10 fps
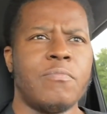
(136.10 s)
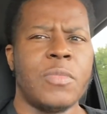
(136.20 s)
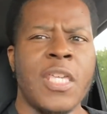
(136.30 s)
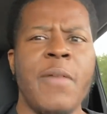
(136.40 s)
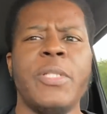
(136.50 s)

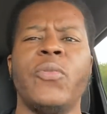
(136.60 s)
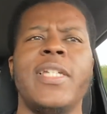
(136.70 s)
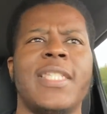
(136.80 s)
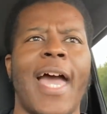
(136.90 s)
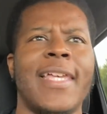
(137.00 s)
in between
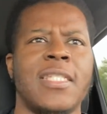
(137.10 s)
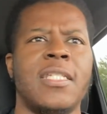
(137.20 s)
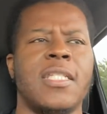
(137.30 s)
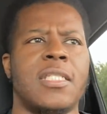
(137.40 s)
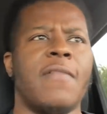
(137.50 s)

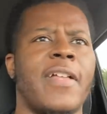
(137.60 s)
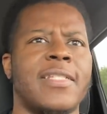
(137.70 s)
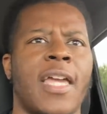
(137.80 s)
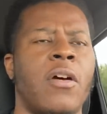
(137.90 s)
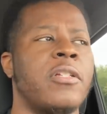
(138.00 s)
sizes and stuff like
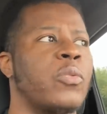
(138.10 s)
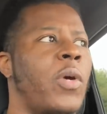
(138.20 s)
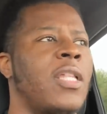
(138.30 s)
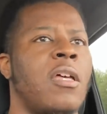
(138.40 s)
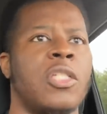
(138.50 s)
that on this
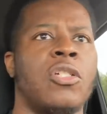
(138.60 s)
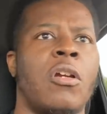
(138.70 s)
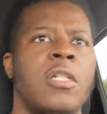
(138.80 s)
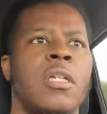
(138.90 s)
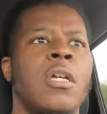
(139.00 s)
weight loss
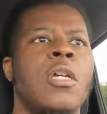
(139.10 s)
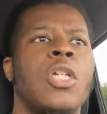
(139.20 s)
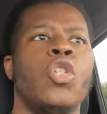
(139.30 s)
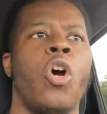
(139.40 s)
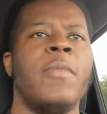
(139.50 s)
journey,
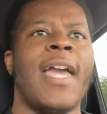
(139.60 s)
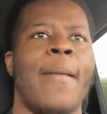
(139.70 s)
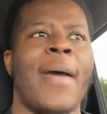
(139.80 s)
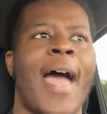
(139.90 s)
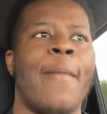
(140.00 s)
normally I
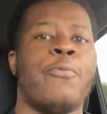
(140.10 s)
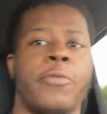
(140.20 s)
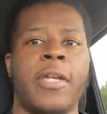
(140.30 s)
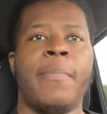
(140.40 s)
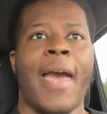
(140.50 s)
buy, I
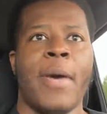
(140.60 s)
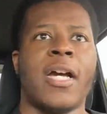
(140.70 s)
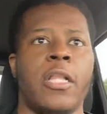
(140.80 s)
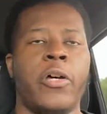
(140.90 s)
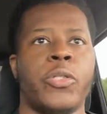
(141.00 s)
pre-buy my
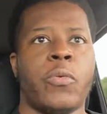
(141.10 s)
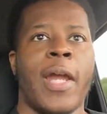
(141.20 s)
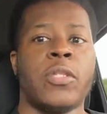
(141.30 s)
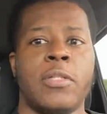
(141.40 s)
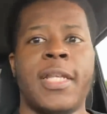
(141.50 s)
clothes,
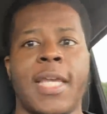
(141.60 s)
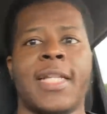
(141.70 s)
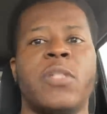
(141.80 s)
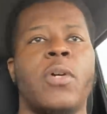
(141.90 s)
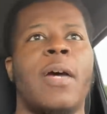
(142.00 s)
right? So that's
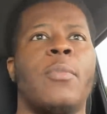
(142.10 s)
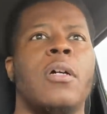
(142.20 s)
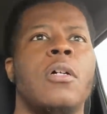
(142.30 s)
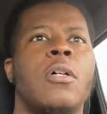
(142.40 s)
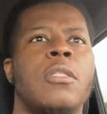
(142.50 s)
actually what
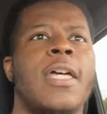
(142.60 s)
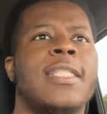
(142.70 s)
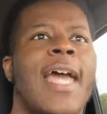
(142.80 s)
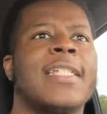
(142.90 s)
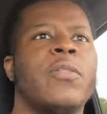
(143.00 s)
I'm, that's
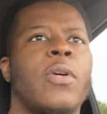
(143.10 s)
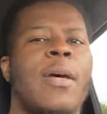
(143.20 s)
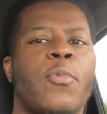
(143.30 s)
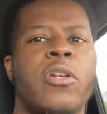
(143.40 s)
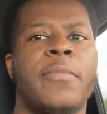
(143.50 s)
actually what
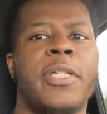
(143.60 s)
I'm going to be